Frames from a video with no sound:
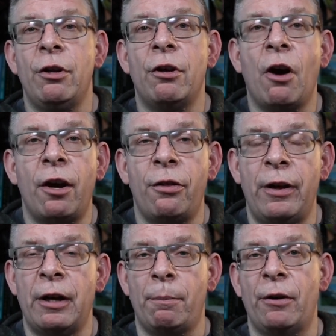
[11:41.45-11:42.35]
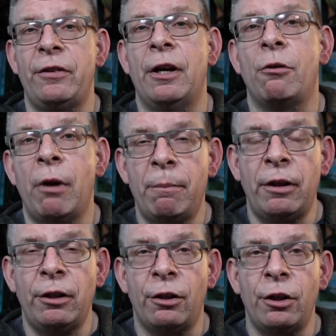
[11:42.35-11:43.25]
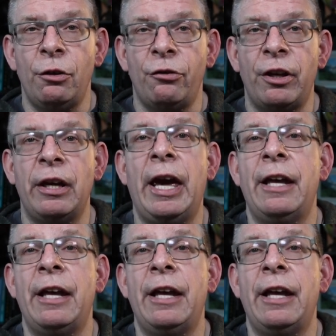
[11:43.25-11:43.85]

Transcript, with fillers: You got to think about the equipment you're using,